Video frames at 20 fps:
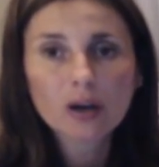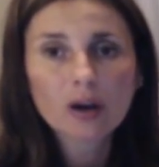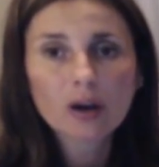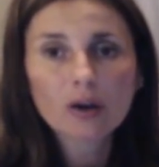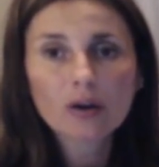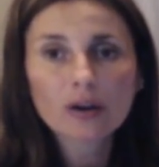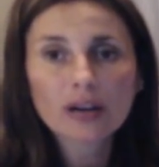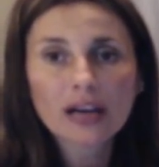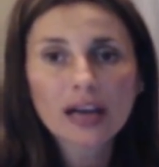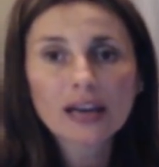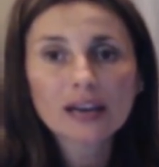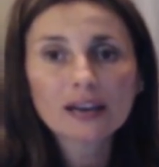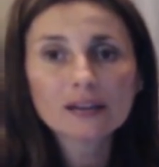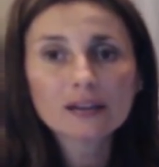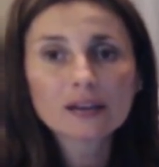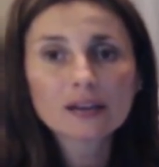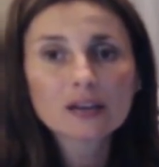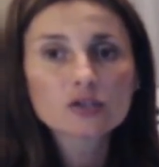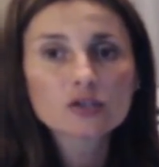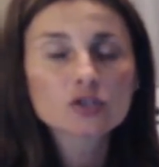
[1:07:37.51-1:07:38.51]

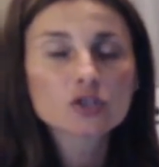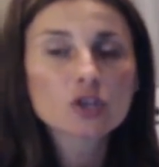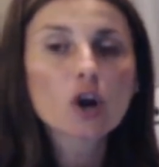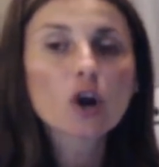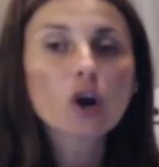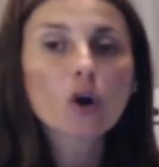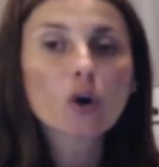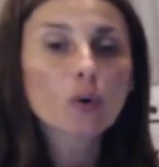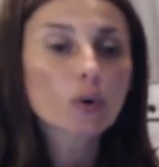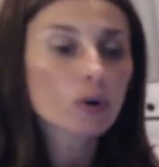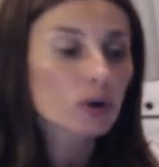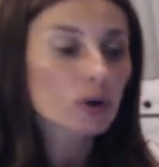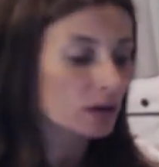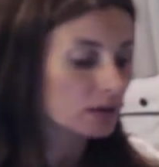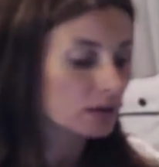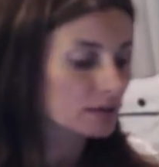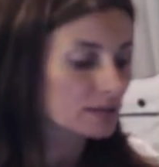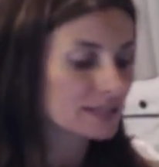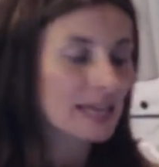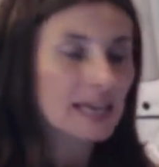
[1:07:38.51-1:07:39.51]
Okay, so
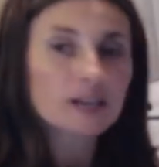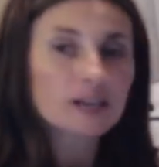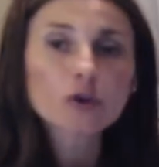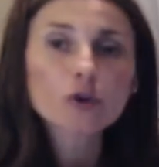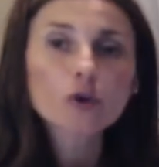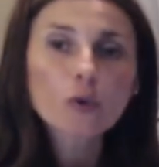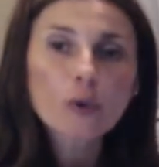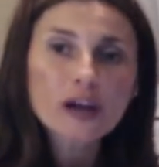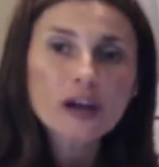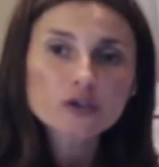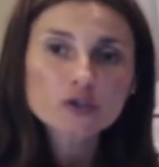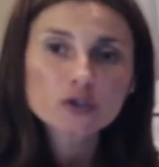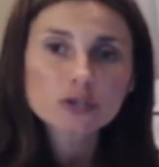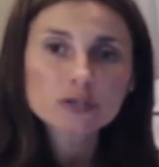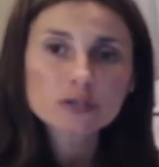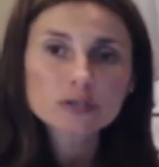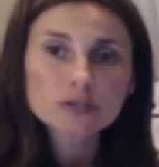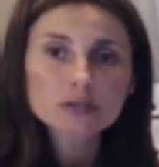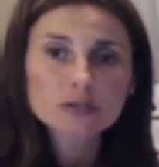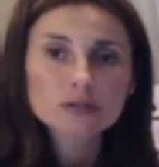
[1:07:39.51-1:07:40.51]
send your
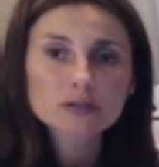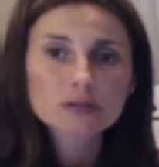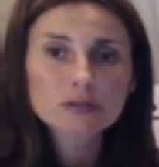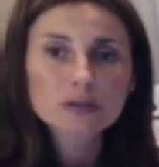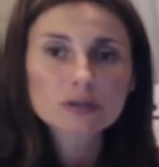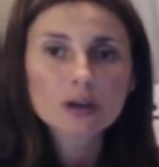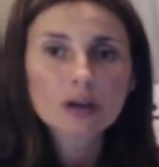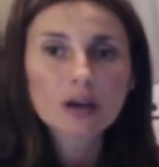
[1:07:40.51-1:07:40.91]
questions